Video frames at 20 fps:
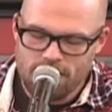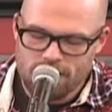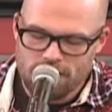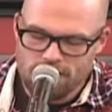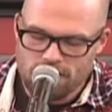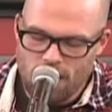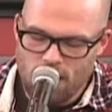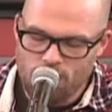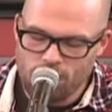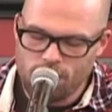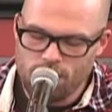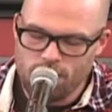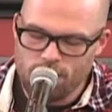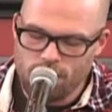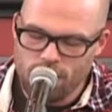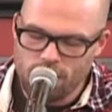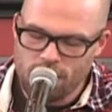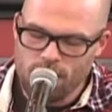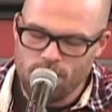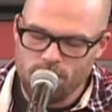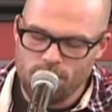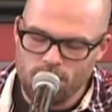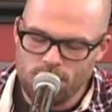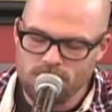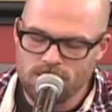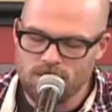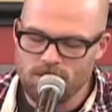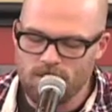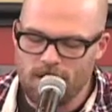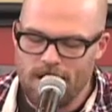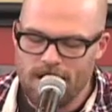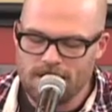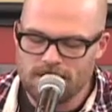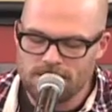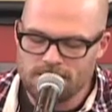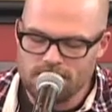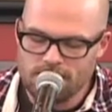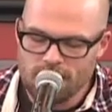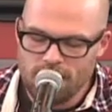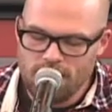somber book, Merchant
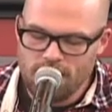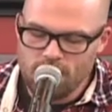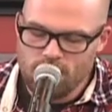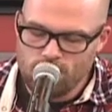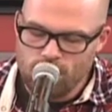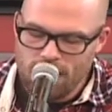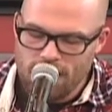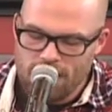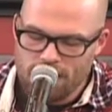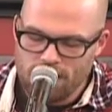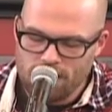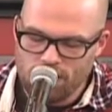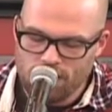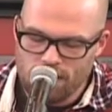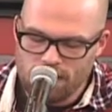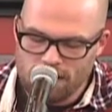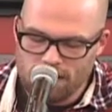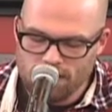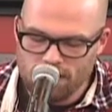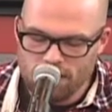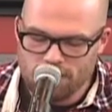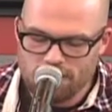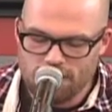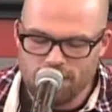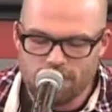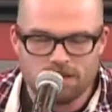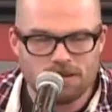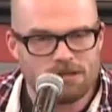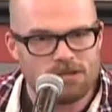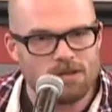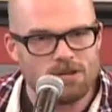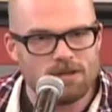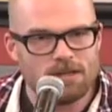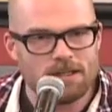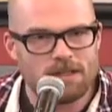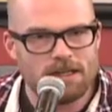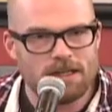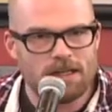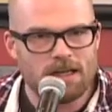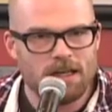writes, created during years of
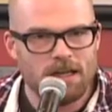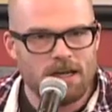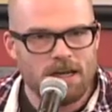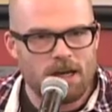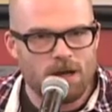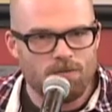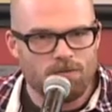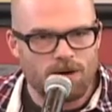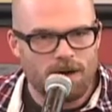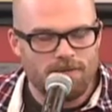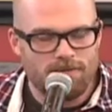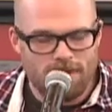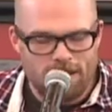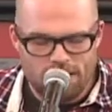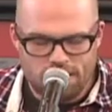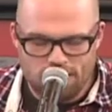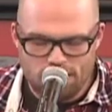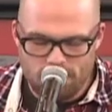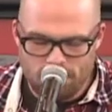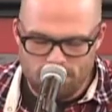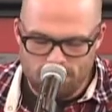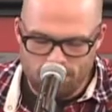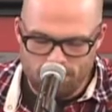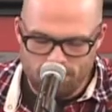uncertainty and privation.